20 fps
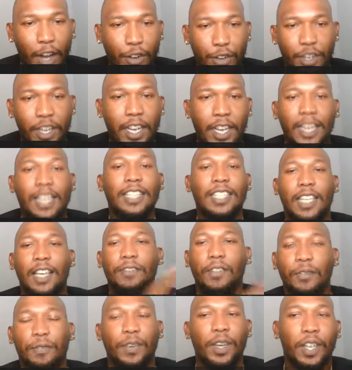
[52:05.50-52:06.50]
not creating
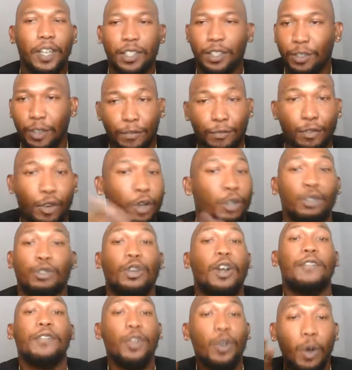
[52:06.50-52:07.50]
7 figures of
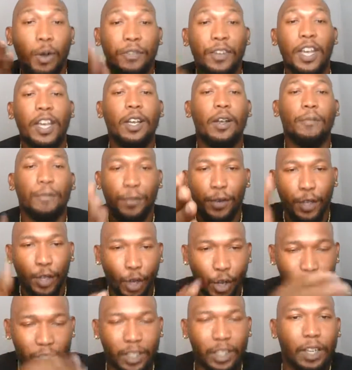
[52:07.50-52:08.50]
gross revenue of income for
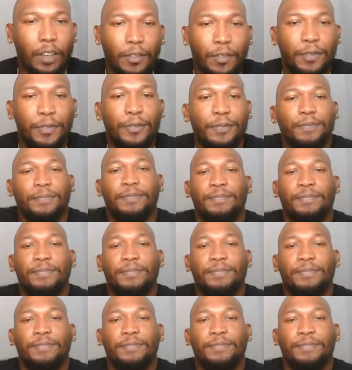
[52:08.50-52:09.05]
yourself.